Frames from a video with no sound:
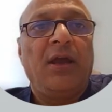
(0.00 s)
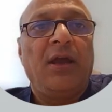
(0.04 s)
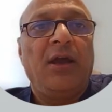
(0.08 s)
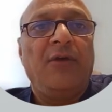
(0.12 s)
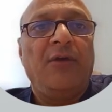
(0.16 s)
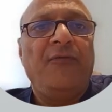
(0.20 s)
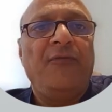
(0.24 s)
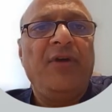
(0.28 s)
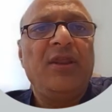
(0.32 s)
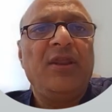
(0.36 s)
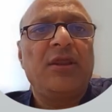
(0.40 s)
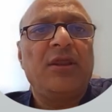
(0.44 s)

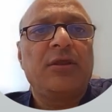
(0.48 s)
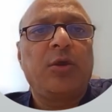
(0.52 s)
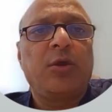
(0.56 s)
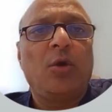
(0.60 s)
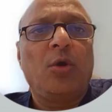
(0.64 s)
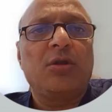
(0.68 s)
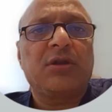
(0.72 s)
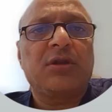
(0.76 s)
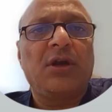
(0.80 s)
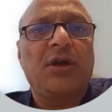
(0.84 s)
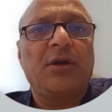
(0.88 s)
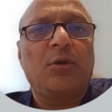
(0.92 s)
When
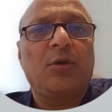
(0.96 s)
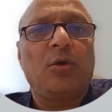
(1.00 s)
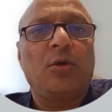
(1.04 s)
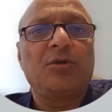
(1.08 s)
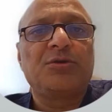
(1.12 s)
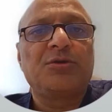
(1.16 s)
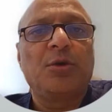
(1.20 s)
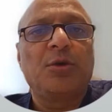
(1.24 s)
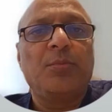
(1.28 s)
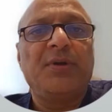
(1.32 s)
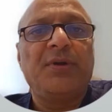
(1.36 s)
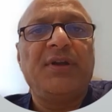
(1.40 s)
source control
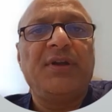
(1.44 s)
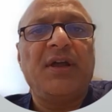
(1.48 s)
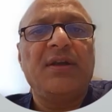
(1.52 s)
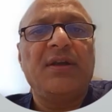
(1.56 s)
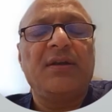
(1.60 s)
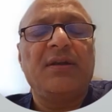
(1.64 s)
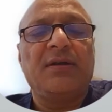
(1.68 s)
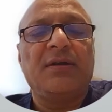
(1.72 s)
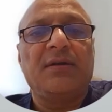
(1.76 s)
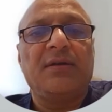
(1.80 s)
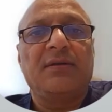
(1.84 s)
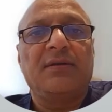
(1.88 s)
should be
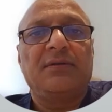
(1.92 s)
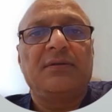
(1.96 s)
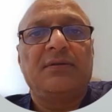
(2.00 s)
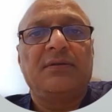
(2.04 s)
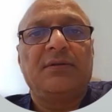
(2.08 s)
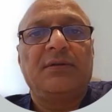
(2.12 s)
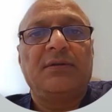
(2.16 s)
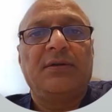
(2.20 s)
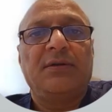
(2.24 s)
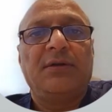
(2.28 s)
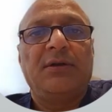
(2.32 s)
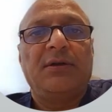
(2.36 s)
done,
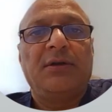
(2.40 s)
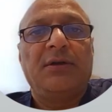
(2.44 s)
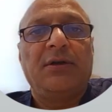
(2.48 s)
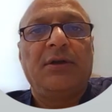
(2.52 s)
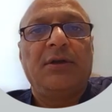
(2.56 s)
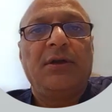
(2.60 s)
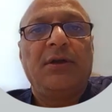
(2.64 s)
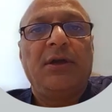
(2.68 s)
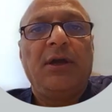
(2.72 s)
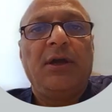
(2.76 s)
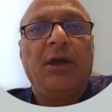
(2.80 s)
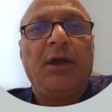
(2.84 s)

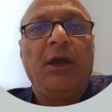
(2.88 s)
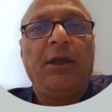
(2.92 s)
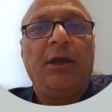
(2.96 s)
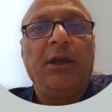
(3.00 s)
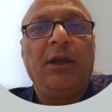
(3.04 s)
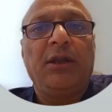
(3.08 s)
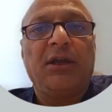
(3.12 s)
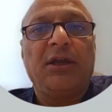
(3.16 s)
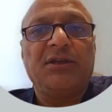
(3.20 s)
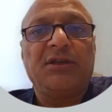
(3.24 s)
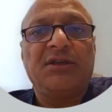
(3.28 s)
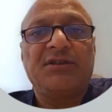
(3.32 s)
it
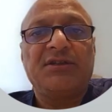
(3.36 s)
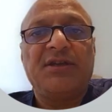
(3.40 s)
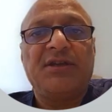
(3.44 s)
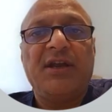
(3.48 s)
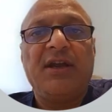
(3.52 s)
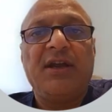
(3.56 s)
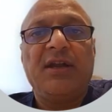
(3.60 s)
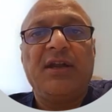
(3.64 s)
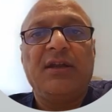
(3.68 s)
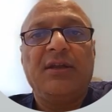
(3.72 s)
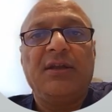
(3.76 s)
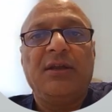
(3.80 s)
is
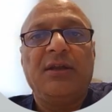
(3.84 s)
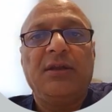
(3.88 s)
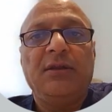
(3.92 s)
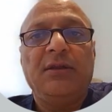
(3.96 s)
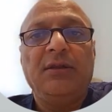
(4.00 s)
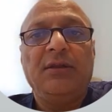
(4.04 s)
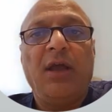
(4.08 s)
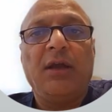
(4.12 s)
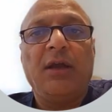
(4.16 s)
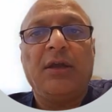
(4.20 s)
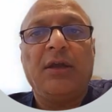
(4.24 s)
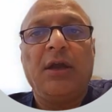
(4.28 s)
suggested
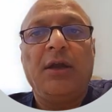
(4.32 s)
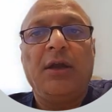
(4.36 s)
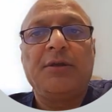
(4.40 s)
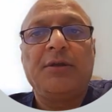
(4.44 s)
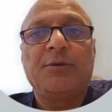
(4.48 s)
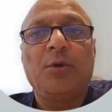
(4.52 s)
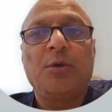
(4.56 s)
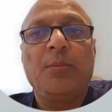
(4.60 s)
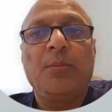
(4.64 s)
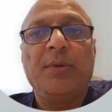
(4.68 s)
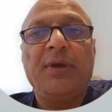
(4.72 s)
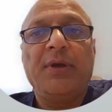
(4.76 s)
that it
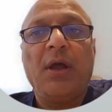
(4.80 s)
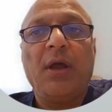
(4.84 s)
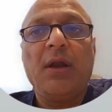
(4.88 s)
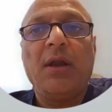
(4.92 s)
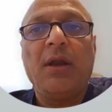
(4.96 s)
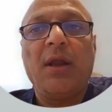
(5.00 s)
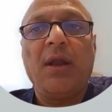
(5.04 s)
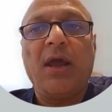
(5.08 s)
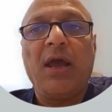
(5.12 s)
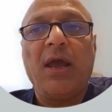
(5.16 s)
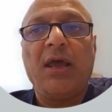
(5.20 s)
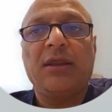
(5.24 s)
should be
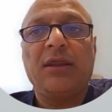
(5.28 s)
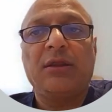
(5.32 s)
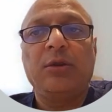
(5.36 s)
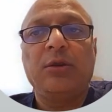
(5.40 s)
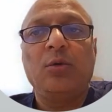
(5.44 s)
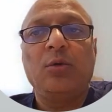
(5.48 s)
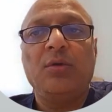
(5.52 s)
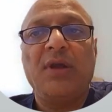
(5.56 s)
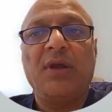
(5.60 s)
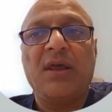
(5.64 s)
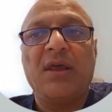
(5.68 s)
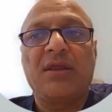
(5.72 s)
done as
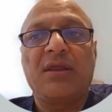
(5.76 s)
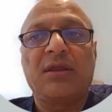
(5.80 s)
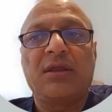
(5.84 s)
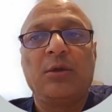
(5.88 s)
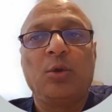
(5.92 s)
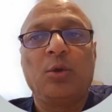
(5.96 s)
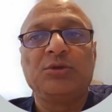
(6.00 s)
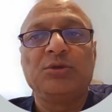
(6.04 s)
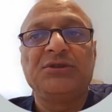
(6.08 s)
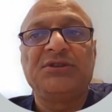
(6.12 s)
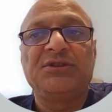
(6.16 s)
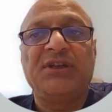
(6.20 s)
soon as
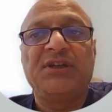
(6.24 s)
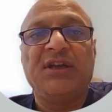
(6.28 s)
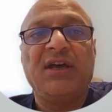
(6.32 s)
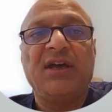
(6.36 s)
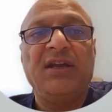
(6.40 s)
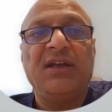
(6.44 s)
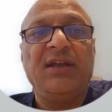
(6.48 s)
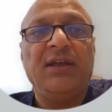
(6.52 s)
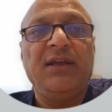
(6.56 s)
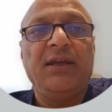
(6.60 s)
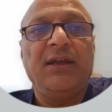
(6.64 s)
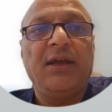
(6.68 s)

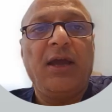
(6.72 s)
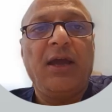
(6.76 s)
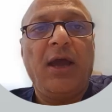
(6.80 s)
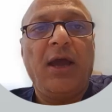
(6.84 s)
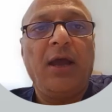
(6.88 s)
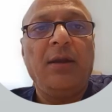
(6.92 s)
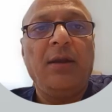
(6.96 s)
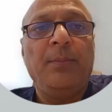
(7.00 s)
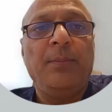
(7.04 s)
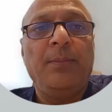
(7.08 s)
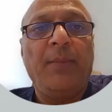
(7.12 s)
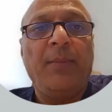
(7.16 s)
logistically
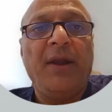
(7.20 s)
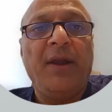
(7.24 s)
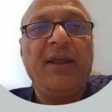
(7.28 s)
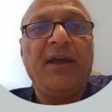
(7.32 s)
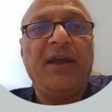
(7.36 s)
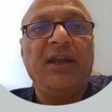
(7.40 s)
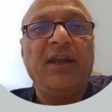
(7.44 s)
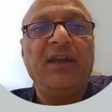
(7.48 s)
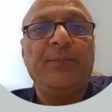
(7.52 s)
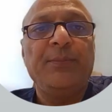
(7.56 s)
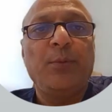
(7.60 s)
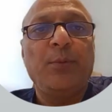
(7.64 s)
and
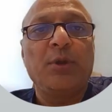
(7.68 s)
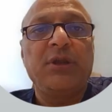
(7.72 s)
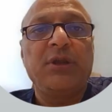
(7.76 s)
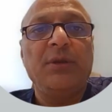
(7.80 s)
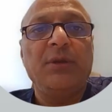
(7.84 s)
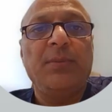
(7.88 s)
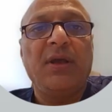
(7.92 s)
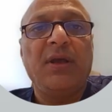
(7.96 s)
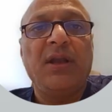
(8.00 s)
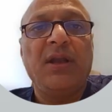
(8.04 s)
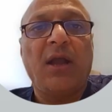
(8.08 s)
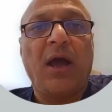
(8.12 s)
medically
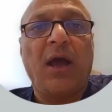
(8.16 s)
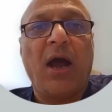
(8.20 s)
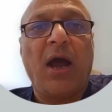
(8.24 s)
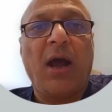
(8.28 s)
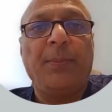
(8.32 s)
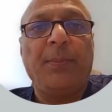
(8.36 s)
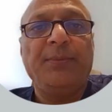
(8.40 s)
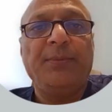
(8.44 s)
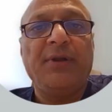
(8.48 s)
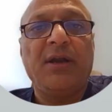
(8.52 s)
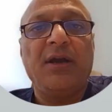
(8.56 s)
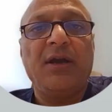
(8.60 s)
possible
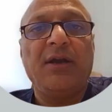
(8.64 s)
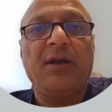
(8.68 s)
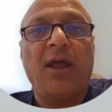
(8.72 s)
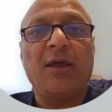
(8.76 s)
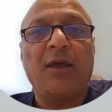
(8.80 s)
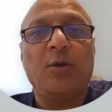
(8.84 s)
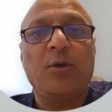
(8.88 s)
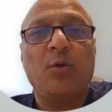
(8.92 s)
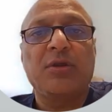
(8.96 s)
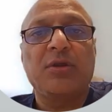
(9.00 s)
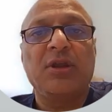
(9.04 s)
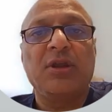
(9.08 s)
after a
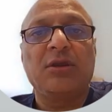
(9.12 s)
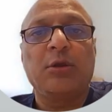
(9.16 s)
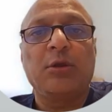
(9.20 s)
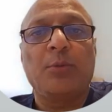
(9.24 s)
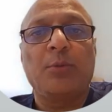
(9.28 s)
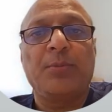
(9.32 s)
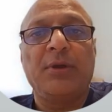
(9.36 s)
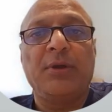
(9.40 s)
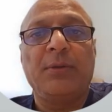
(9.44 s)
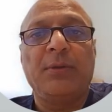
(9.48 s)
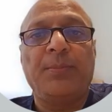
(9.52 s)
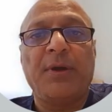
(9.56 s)
diagnosis
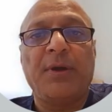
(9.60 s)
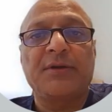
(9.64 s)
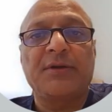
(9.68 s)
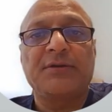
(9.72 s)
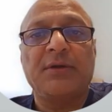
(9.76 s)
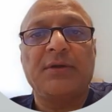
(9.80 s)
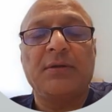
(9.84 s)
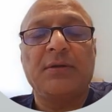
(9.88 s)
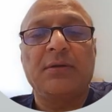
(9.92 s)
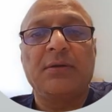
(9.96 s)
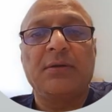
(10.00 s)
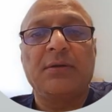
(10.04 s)
of
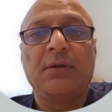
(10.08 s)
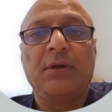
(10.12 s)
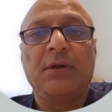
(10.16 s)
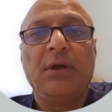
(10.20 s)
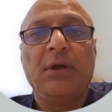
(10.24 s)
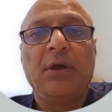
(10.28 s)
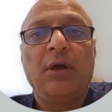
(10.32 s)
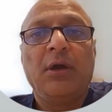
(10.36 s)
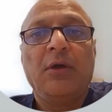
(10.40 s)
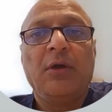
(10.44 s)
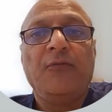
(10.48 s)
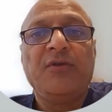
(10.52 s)
infection
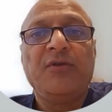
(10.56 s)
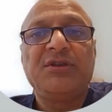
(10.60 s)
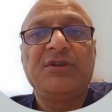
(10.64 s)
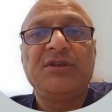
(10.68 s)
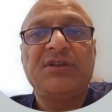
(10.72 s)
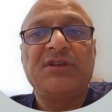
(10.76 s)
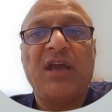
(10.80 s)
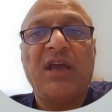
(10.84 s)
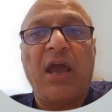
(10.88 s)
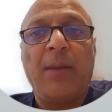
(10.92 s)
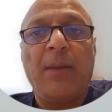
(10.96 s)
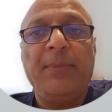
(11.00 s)
which
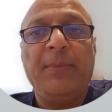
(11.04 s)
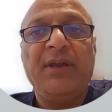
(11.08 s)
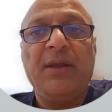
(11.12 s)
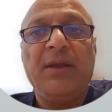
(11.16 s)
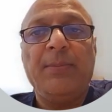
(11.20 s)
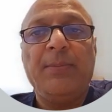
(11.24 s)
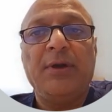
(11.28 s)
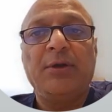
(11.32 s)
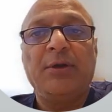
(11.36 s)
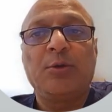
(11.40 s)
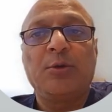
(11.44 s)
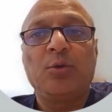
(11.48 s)
is
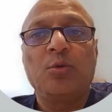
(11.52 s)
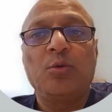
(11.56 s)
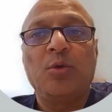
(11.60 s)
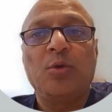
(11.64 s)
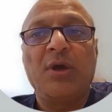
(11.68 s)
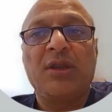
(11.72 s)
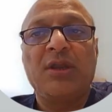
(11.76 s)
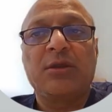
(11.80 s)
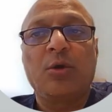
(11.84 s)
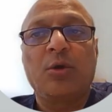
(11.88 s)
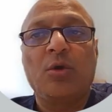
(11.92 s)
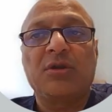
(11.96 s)
amenable to
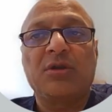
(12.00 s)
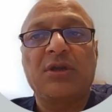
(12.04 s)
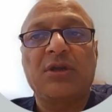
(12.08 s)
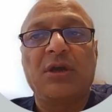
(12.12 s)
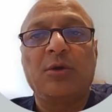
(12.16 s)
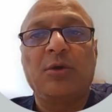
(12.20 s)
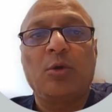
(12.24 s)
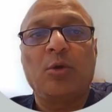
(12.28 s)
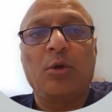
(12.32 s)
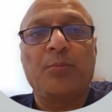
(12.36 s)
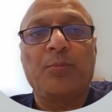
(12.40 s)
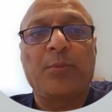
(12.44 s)
a source
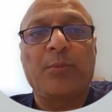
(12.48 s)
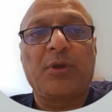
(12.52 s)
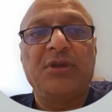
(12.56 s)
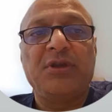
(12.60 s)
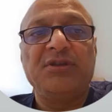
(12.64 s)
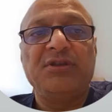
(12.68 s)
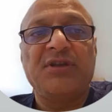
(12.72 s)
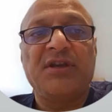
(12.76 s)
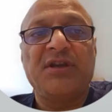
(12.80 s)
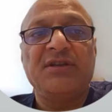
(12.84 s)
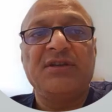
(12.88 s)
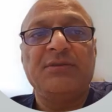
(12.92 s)
control
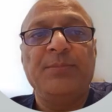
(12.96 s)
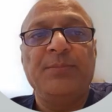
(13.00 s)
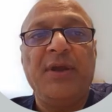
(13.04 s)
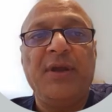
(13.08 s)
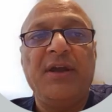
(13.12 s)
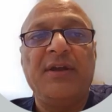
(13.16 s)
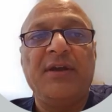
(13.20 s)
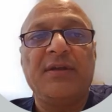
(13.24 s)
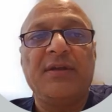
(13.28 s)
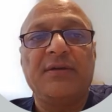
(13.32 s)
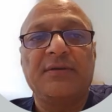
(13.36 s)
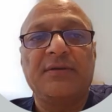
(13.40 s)
procedure is
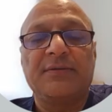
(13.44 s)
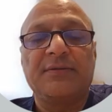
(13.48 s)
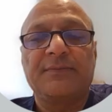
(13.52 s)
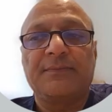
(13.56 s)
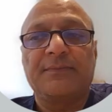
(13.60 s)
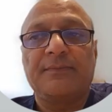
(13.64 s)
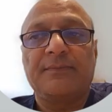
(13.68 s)
made.